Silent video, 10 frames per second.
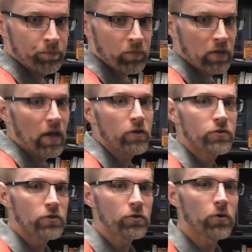Now you're
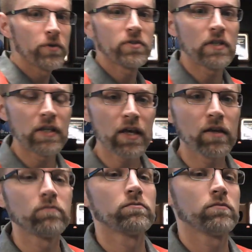still going to
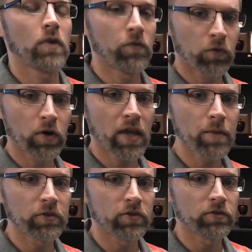get, for a
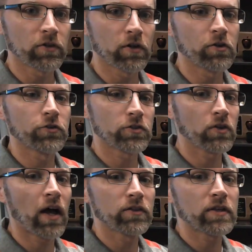campus this year, you're still
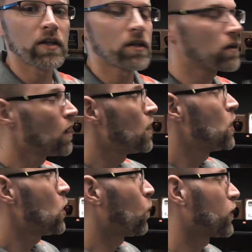either getting
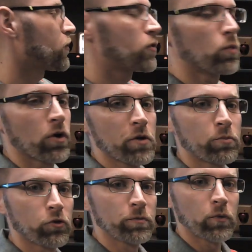whether you were
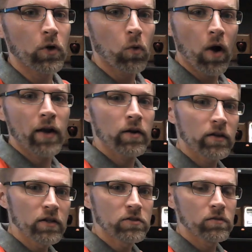improvement required in
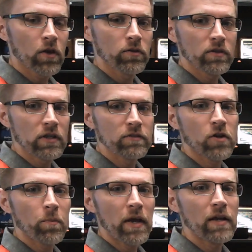each of these
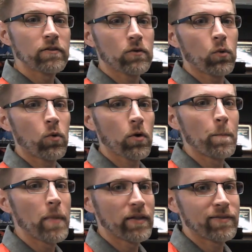domains or
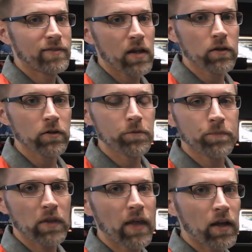met standard,
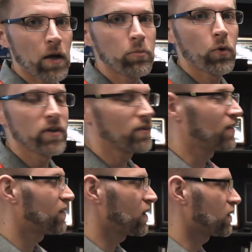and that cut point is a
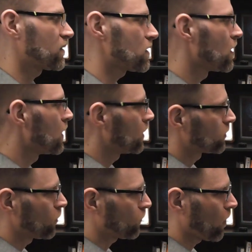60.
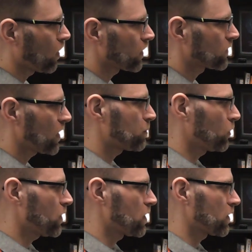So for our example
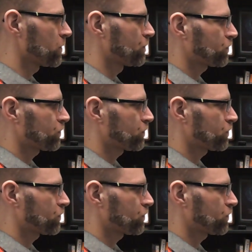here,